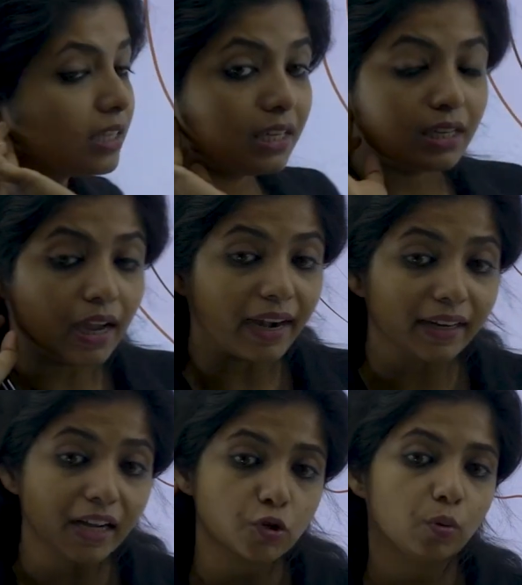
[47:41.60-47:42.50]
the
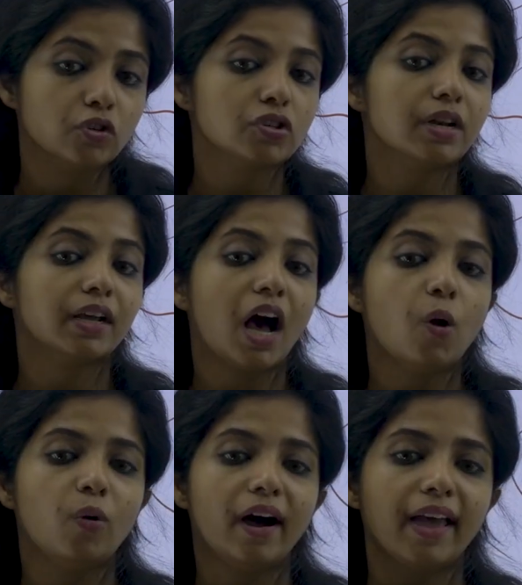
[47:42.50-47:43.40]
attached one, just like
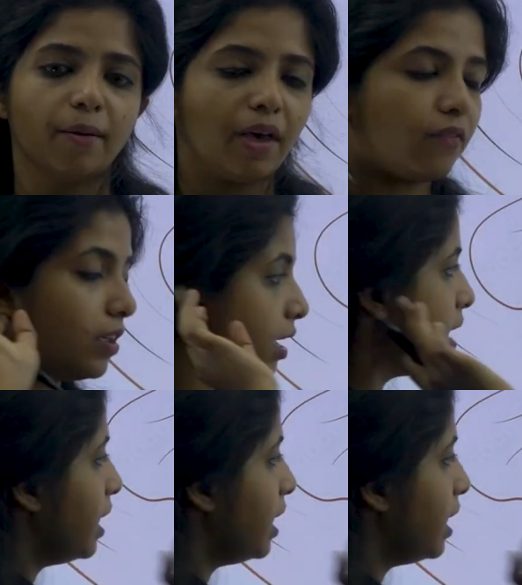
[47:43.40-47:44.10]
how I am having,